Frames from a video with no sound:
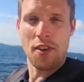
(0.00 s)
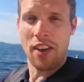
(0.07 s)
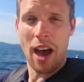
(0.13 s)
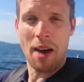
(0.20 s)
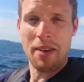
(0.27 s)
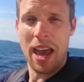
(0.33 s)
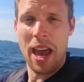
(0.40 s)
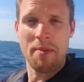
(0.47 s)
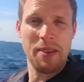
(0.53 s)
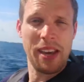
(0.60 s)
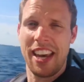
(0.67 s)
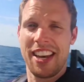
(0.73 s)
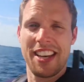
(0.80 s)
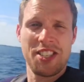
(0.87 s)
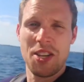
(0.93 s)
If you've come here
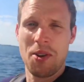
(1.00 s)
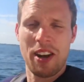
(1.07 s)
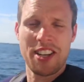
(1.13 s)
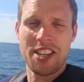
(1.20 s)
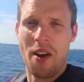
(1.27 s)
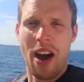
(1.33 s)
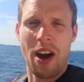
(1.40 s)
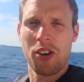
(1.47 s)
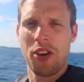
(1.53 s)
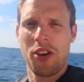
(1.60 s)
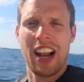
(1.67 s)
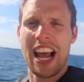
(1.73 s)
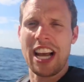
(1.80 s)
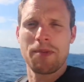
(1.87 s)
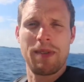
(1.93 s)
because you want to know how
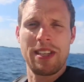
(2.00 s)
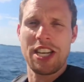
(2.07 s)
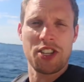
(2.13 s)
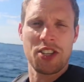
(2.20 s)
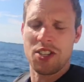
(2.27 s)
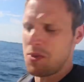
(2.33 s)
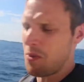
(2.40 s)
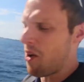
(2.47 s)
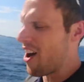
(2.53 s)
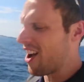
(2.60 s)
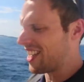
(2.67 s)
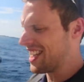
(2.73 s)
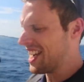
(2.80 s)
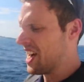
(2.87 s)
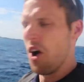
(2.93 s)
Google Expeditions
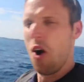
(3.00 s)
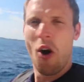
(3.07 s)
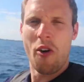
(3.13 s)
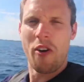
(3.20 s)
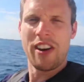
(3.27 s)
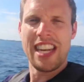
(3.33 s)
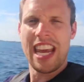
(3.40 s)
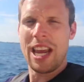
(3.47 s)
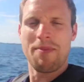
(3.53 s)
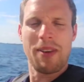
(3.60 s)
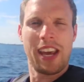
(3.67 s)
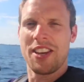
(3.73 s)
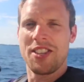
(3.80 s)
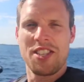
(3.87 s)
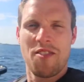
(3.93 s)
works, or indeed
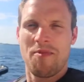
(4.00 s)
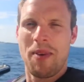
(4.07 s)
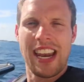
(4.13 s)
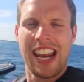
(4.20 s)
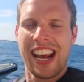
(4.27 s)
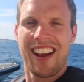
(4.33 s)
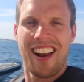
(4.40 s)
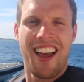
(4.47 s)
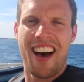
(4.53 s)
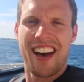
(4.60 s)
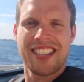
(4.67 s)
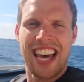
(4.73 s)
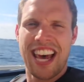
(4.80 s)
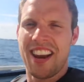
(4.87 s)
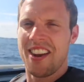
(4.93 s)
because you've been in
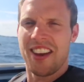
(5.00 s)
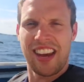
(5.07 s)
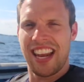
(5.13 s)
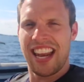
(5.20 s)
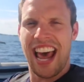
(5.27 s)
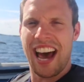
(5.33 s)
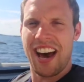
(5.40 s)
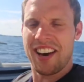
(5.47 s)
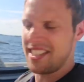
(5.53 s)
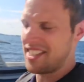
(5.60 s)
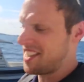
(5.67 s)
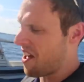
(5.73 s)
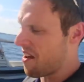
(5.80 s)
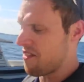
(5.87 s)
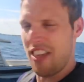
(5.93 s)
class and looking at our
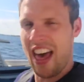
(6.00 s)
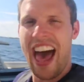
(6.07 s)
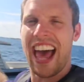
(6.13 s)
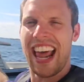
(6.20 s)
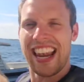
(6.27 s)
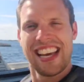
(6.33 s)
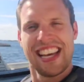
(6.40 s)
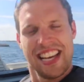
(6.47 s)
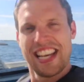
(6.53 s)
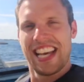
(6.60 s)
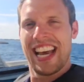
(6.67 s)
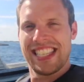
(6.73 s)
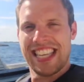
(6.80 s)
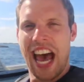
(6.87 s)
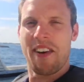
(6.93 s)
stuff, that
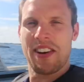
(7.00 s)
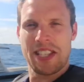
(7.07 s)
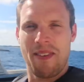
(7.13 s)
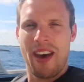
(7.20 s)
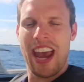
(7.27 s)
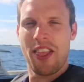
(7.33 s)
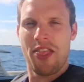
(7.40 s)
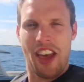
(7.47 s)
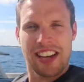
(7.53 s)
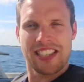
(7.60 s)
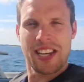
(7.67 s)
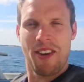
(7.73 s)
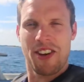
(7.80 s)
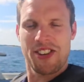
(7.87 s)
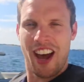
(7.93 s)
is how it's made. Thanks
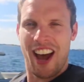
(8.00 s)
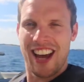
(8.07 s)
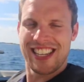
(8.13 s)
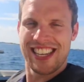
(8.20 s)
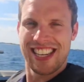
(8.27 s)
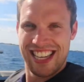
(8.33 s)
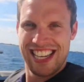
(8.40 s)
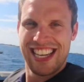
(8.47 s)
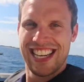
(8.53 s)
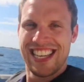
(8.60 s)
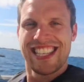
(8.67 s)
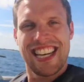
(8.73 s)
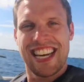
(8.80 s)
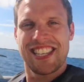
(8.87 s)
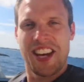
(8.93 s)
so much, guys.
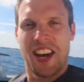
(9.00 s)
See you